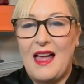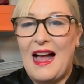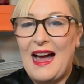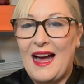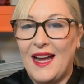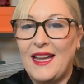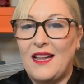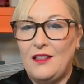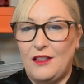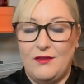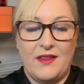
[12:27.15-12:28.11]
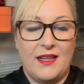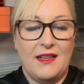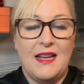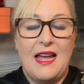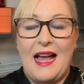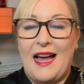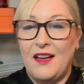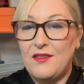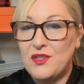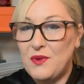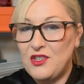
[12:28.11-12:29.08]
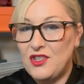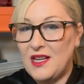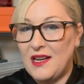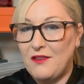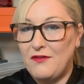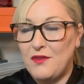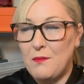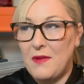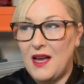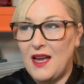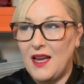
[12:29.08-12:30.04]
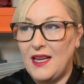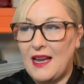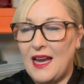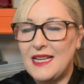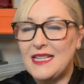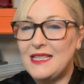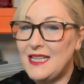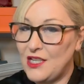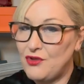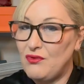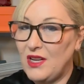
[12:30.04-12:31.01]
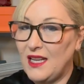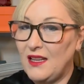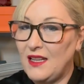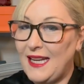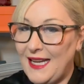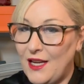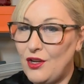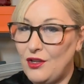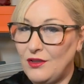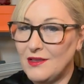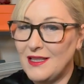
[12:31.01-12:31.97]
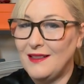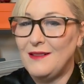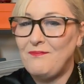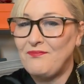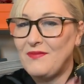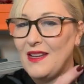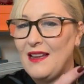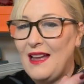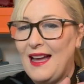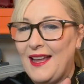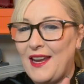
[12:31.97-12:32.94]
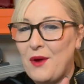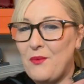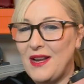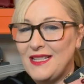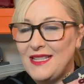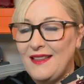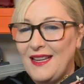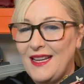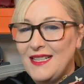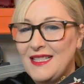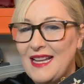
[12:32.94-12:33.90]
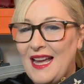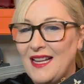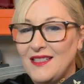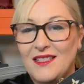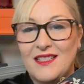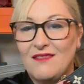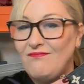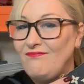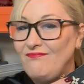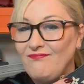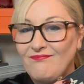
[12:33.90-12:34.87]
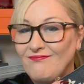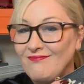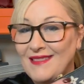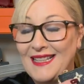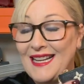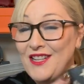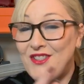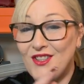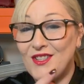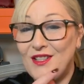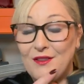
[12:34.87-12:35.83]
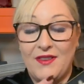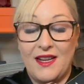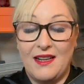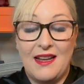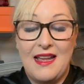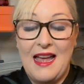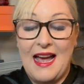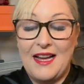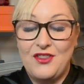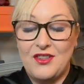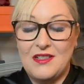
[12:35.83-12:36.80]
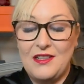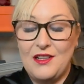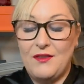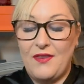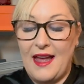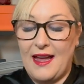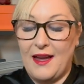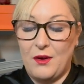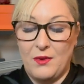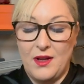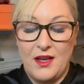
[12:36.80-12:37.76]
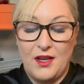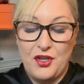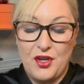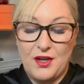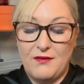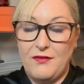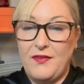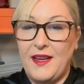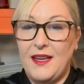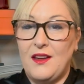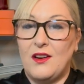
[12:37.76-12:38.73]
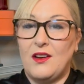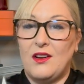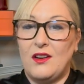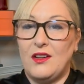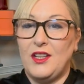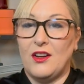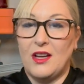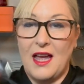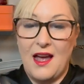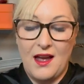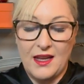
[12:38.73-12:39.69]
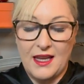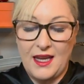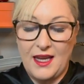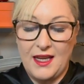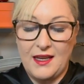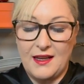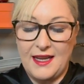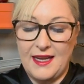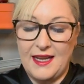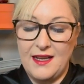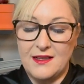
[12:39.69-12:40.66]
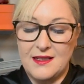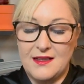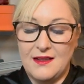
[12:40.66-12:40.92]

I love it. I've switched out from my, I had a six ring key holder and I went to this and I just love it. I just love how you can fit your car key in it.